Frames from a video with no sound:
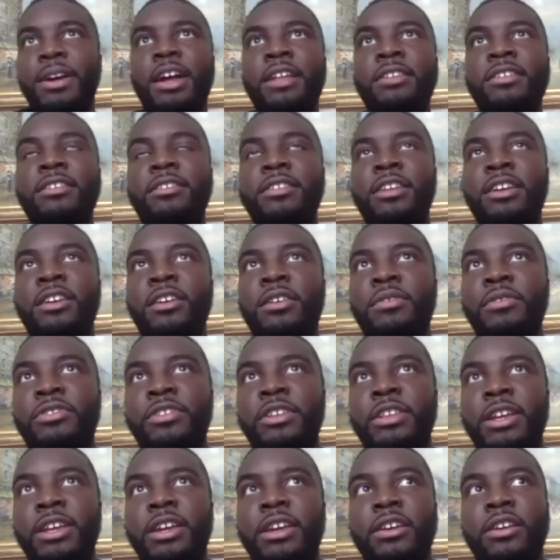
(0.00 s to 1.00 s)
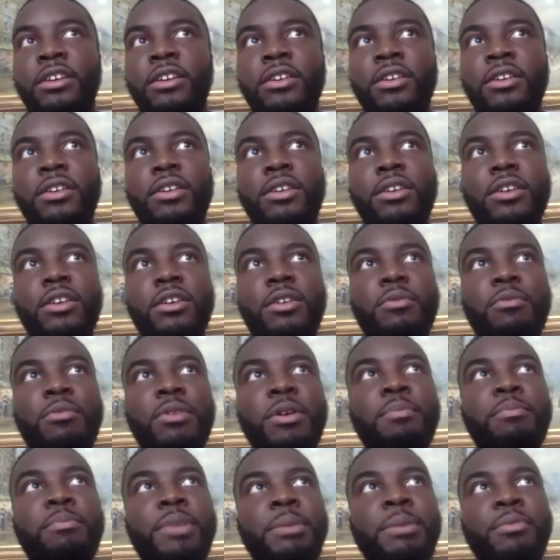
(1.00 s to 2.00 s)
it's like obviously like when
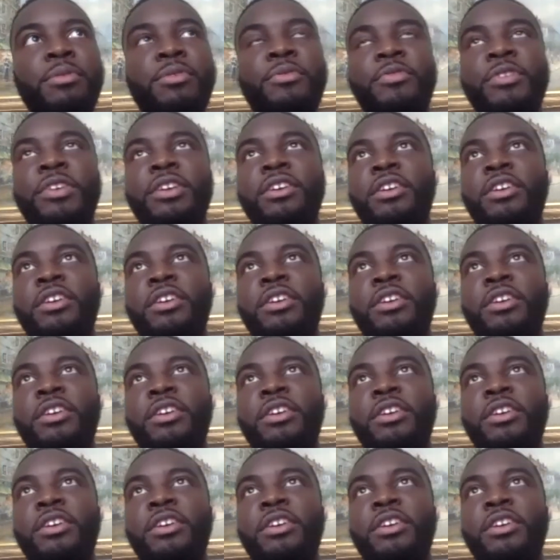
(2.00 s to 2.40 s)
people think of